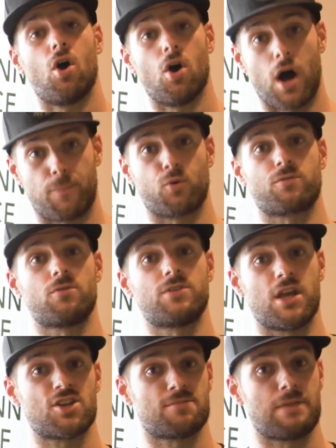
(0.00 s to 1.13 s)
upward
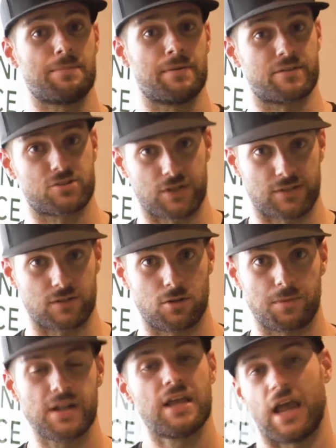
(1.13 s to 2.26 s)
rotation may be restricted a little
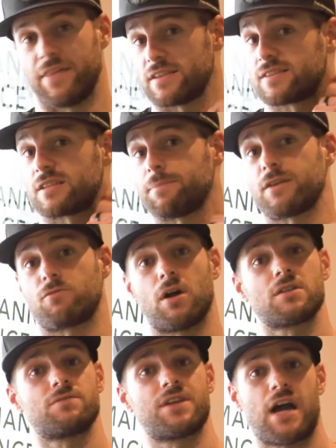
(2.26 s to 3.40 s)
bit. And this is something
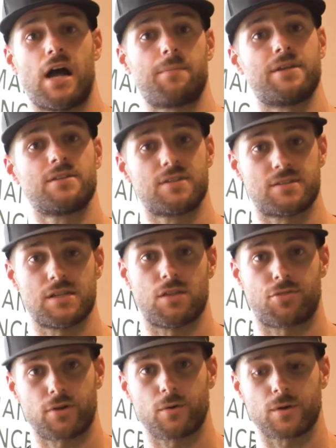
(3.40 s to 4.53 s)
relatively common to see in
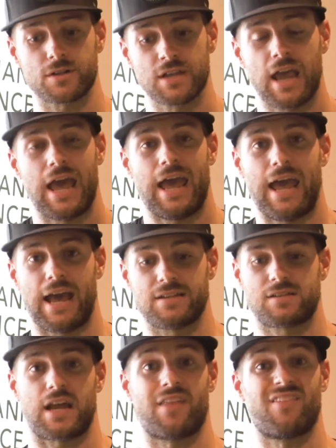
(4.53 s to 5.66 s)
throwers as
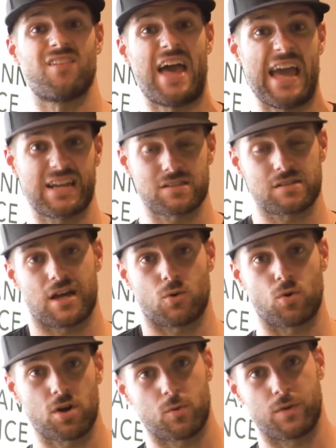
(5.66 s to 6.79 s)
kind of the lat gets a lot of
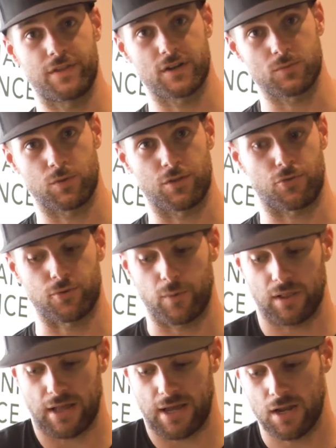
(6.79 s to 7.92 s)
work when they're throwing a
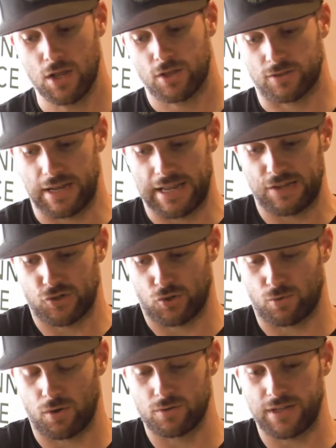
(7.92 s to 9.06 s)
lot. So that internal
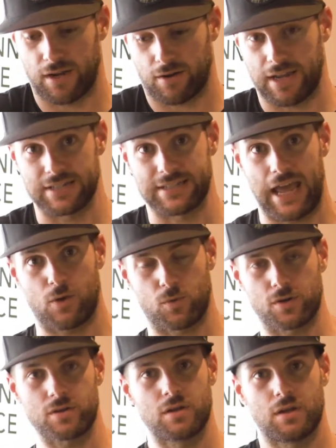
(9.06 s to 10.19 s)
rotator and downward,